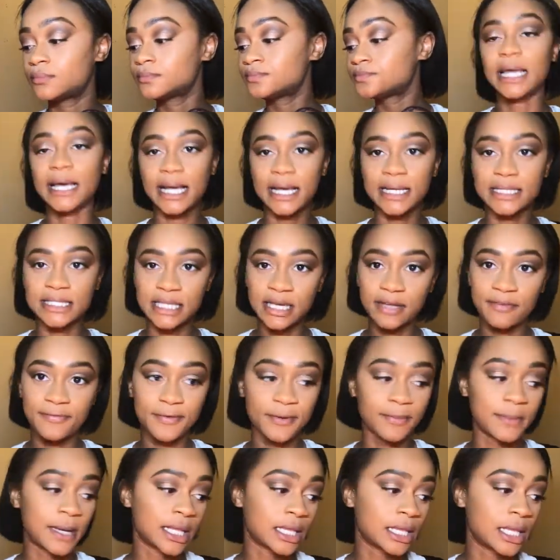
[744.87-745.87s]
Like I said, for
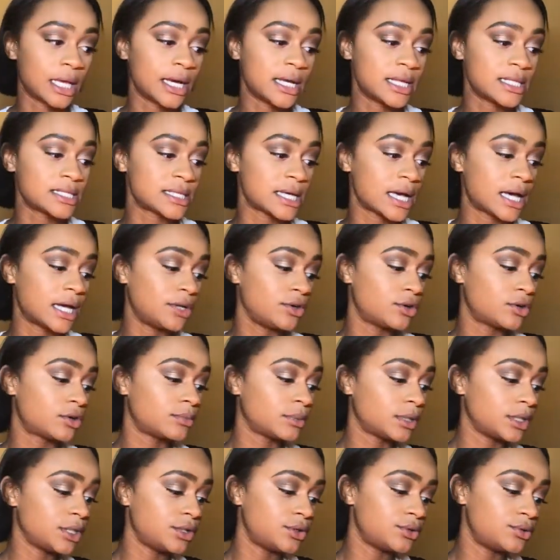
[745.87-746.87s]
my clients, I
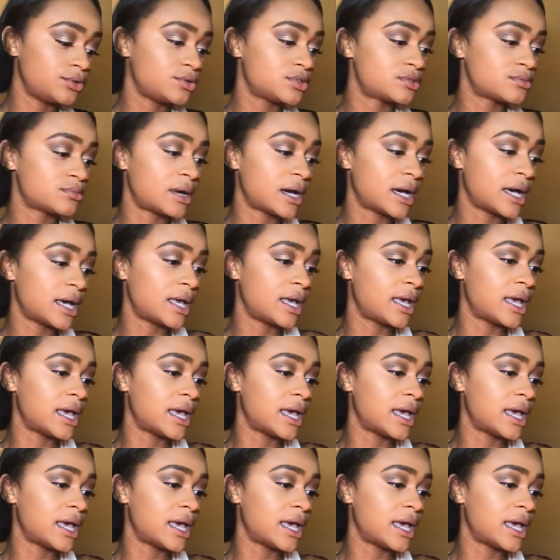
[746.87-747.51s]
normally use my